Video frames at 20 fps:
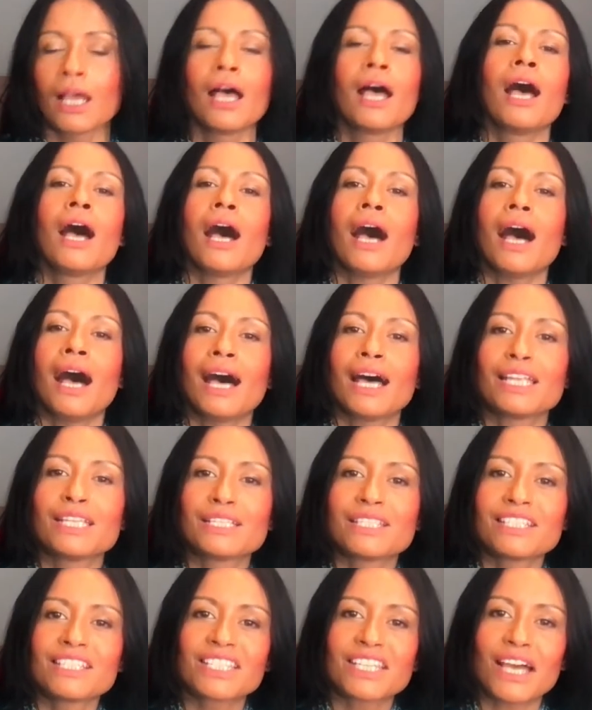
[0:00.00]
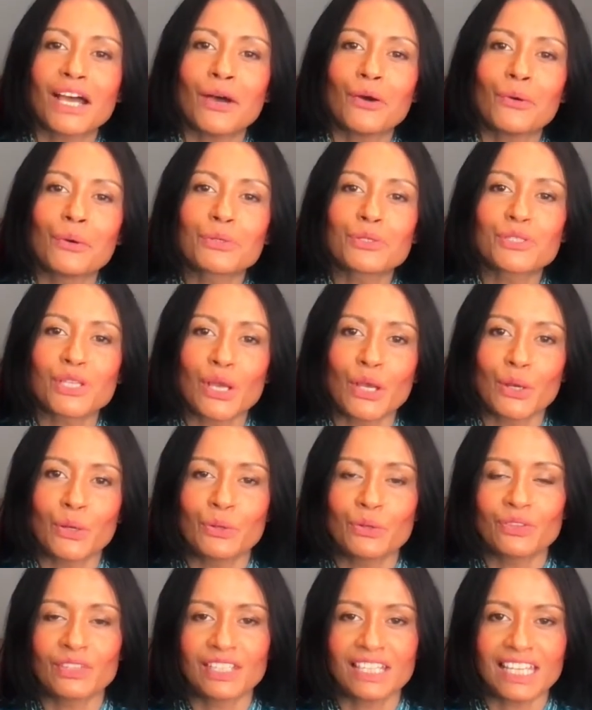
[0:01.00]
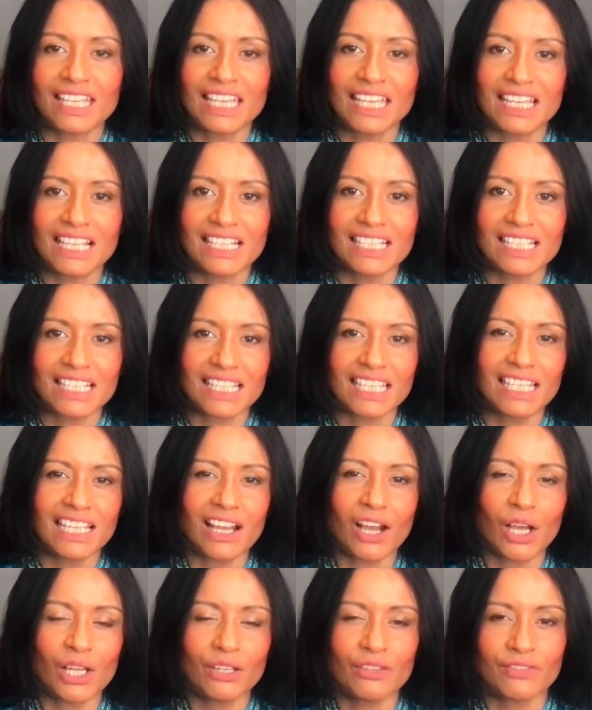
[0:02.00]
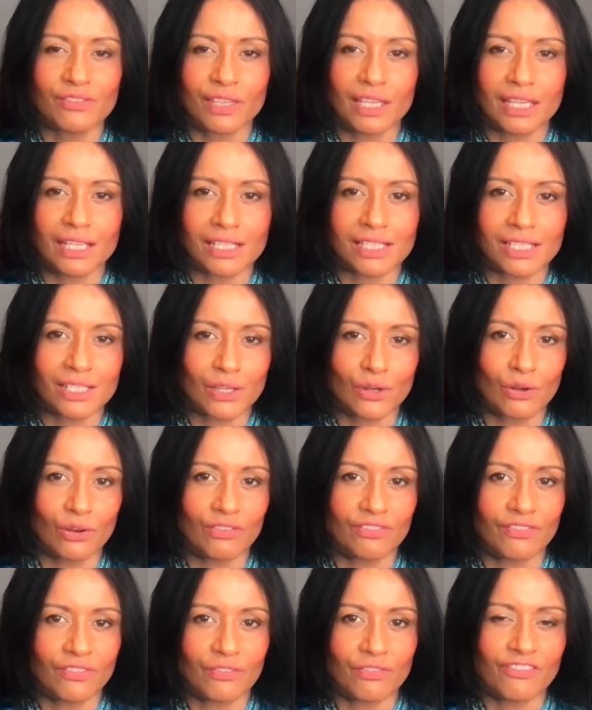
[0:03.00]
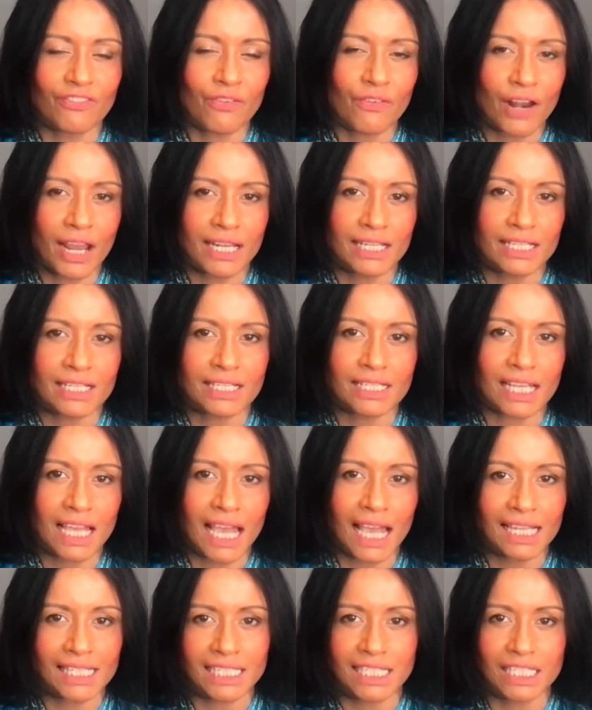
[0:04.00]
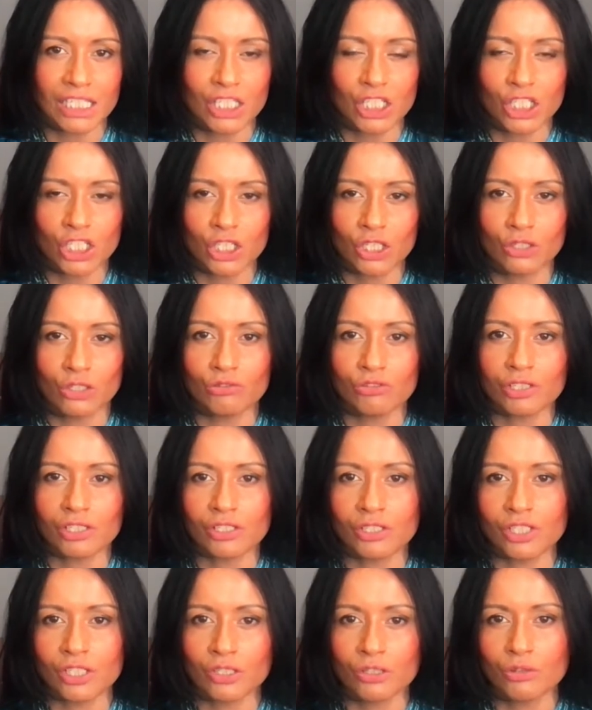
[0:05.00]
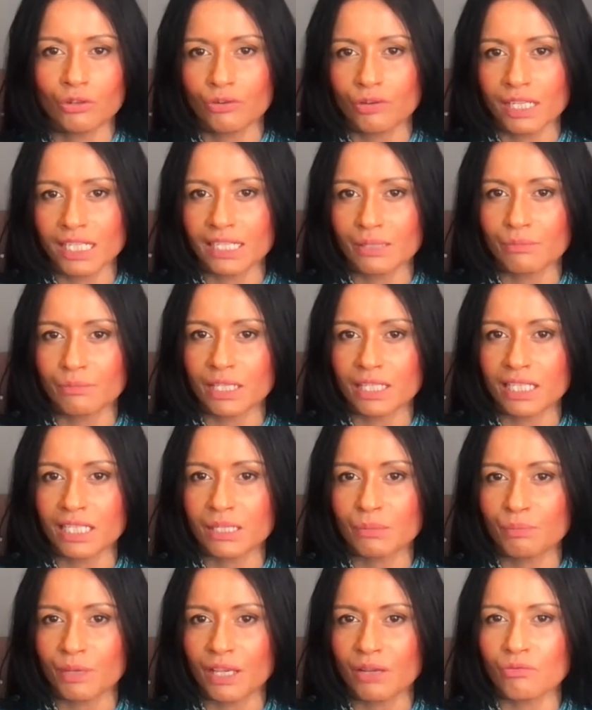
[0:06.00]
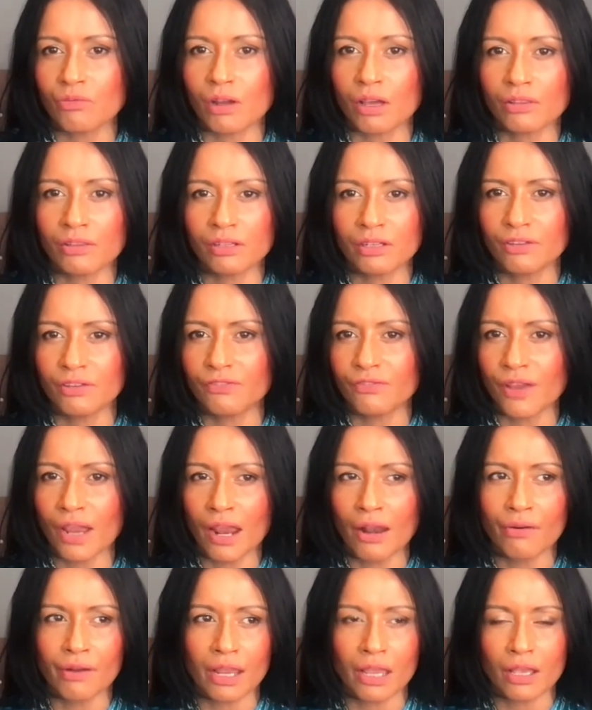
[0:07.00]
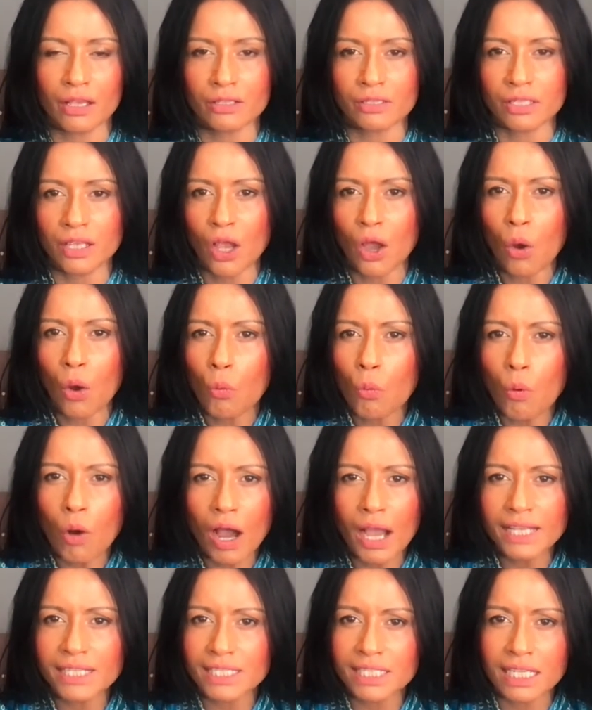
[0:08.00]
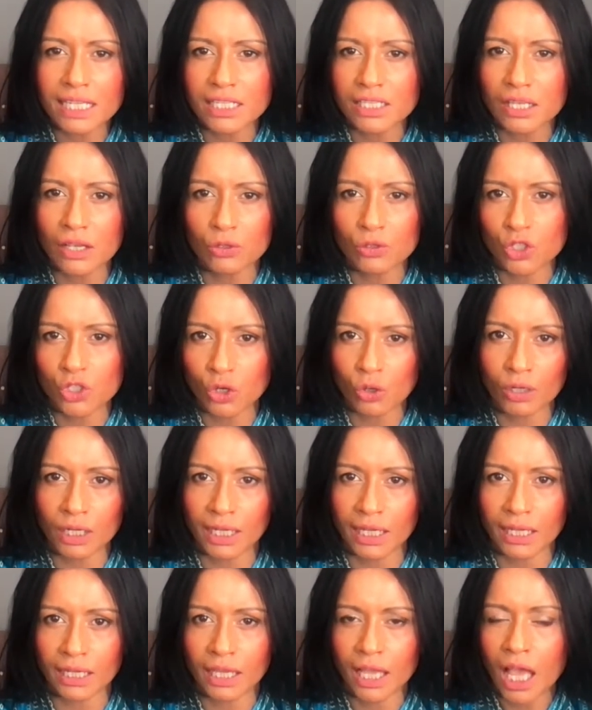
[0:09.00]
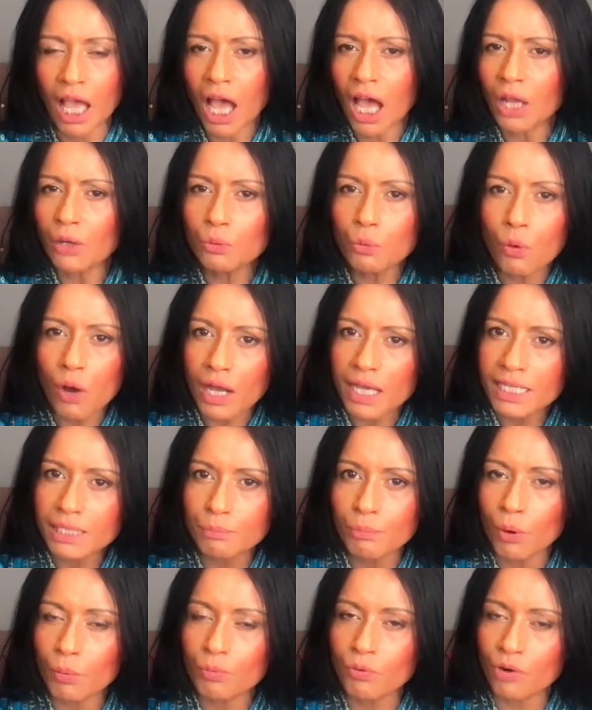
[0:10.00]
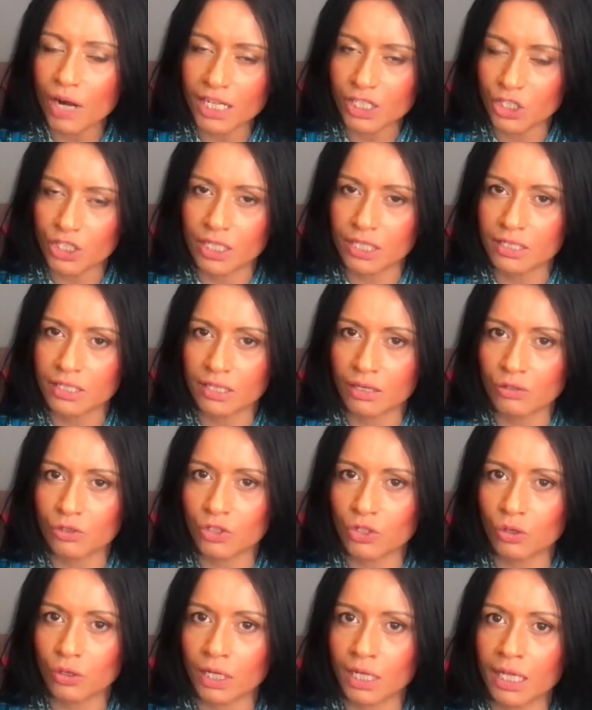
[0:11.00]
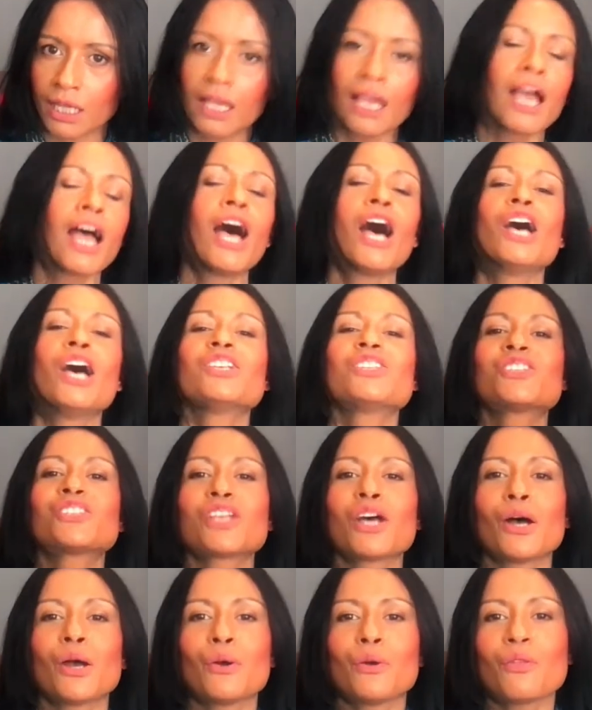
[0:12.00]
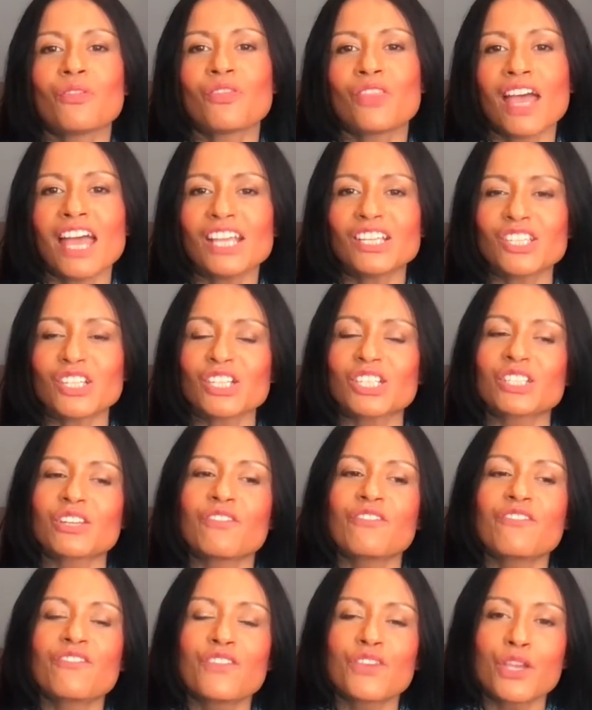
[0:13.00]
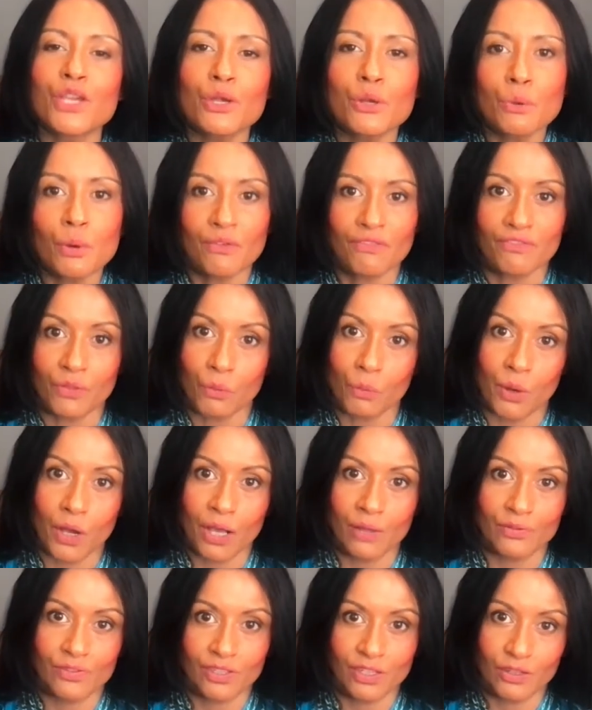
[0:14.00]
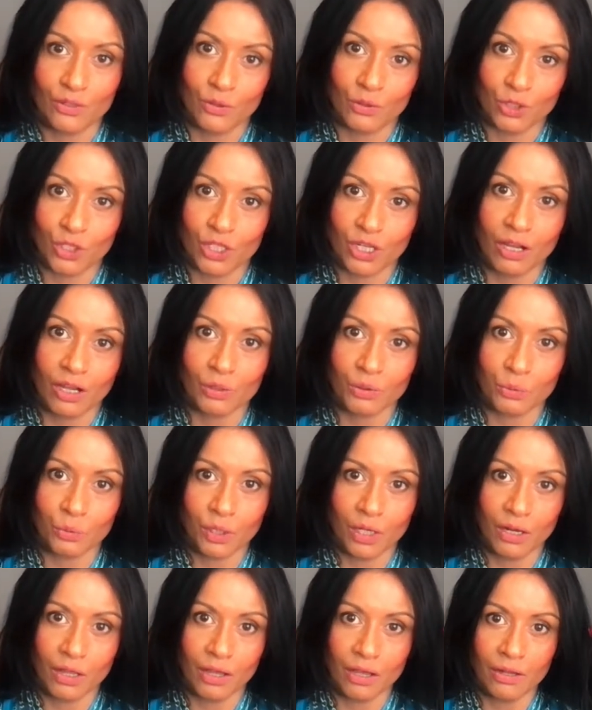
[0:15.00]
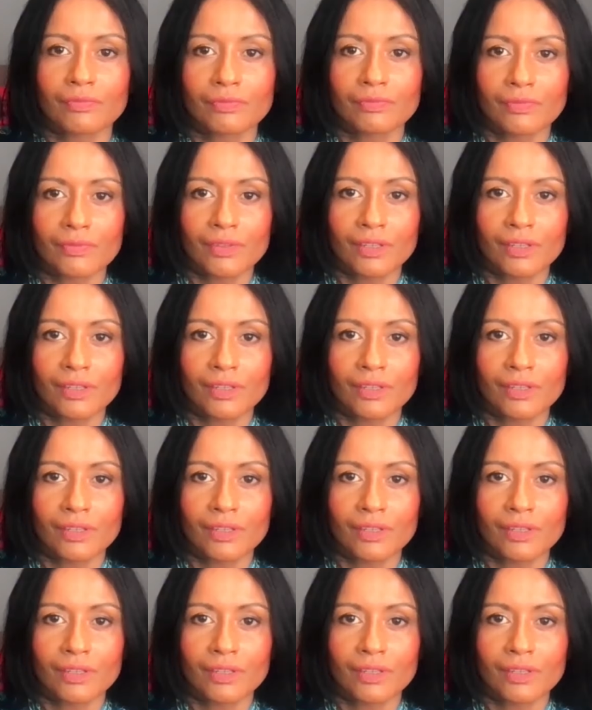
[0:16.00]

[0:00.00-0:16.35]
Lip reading: and also that he kind of thinks of Fred's attitude to Christmas as being rather nefarious. Why is he so jolly? And why is Bob Cratchit so jolly? So they're just a few of the words that your child will learn.